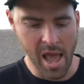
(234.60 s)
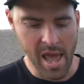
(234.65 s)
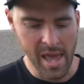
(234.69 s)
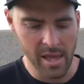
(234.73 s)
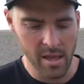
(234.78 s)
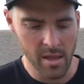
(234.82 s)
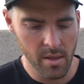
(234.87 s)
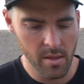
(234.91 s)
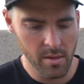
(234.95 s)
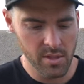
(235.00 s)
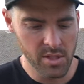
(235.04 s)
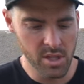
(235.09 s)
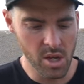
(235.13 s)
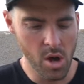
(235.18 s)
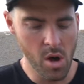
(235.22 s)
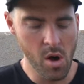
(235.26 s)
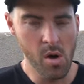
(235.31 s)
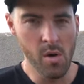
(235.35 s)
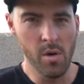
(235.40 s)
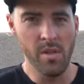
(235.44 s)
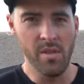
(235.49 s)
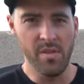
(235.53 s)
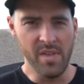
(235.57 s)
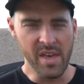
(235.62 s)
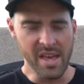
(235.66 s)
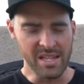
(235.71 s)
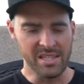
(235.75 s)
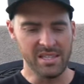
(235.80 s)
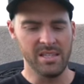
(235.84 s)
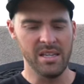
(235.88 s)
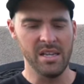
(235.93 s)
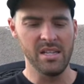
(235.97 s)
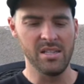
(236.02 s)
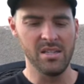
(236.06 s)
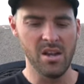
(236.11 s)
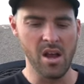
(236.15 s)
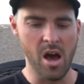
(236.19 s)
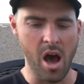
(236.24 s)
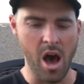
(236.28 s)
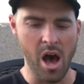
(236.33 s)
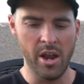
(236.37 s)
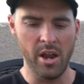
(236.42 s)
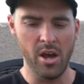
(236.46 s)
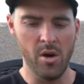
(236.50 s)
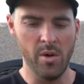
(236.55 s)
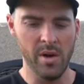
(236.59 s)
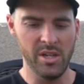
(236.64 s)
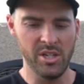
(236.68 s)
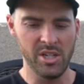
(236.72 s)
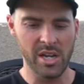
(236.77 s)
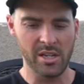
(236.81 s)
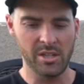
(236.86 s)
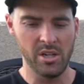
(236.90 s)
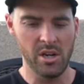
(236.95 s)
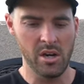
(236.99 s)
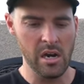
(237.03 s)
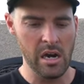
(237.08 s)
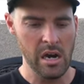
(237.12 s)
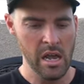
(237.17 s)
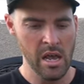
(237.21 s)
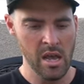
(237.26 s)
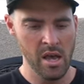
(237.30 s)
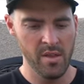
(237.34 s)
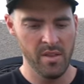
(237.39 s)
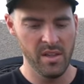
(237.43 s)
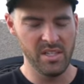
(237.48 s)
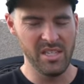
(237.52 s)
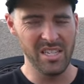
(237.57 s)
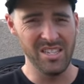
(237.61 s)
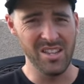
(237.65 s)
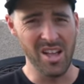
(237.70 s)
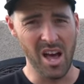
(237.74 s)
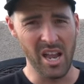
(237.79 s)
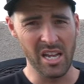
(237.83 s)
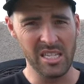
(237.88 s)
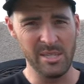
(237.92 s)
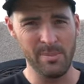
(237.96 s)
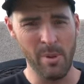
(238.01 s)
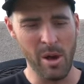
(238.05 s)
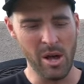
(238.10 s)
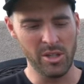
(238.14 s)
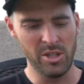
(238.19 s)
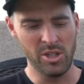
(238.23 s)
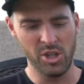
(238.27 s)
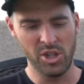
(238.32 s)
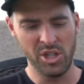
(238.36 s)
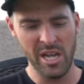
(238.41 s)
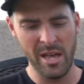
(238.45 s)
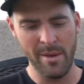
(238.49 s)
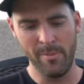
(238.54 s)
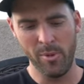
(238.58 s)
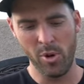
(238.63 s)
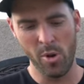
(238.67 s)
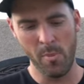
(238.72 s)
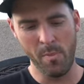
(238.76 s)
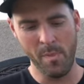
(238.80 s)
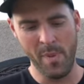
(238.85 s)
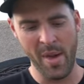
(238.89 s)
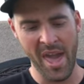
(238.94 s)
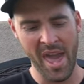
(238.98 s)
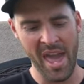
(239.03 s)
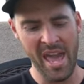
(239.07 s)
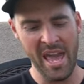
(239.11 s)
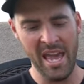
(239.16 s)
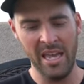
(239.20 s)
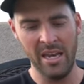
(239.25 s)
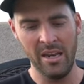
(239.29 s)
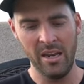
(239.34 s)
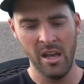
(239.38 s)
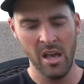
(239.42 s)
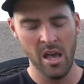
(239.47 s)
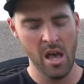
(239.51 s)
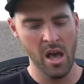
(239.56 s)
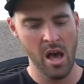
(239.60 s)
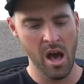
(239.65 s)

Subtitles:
right. So this is an auto injector. This is not a sponsorship or paid